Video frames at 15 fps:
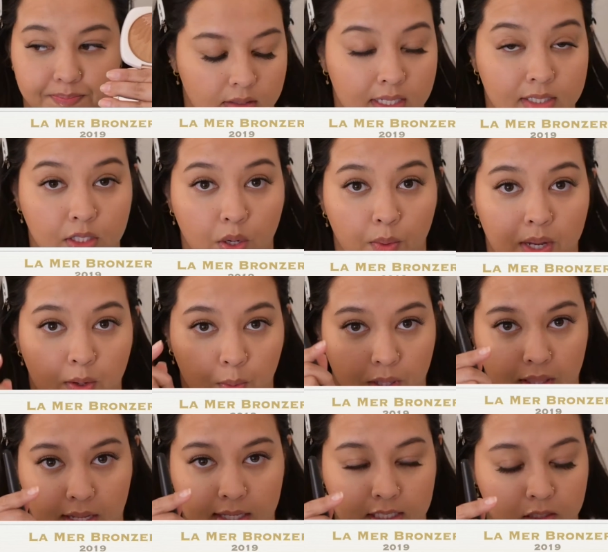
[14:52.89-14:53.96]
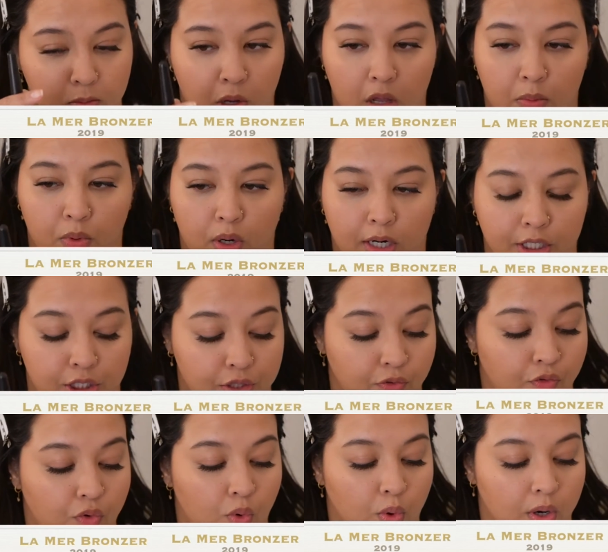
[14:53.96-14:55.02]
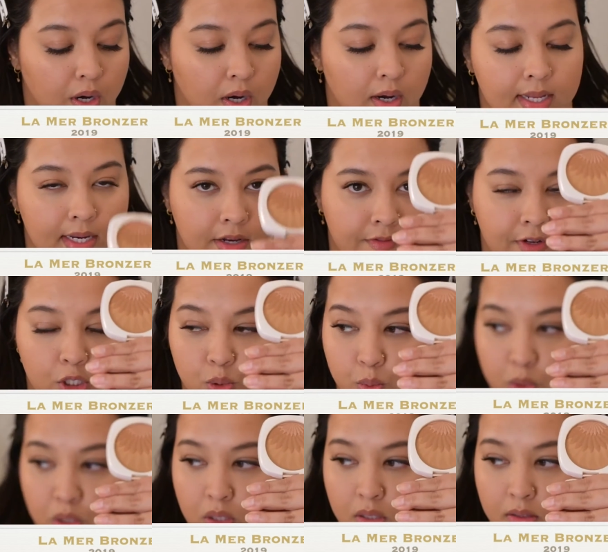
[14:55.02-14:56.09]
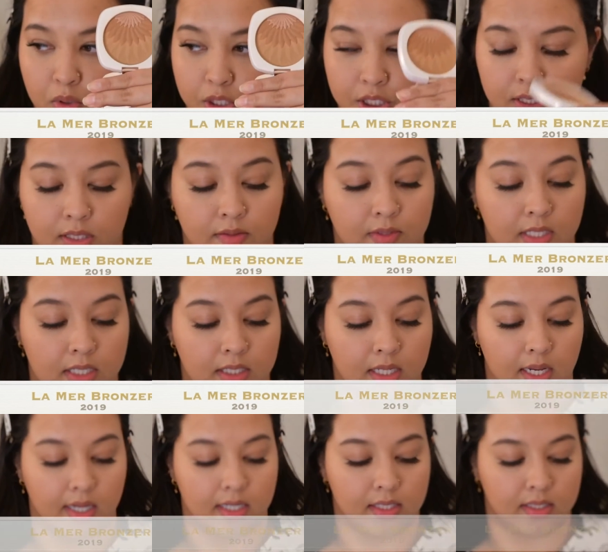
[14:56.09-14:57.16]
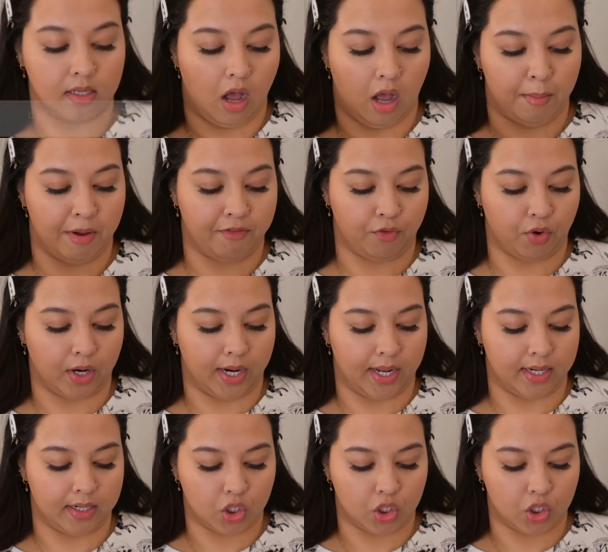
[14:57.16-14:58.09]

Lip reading: Let's go in with a small brush for individual portions of these guys on my forehead.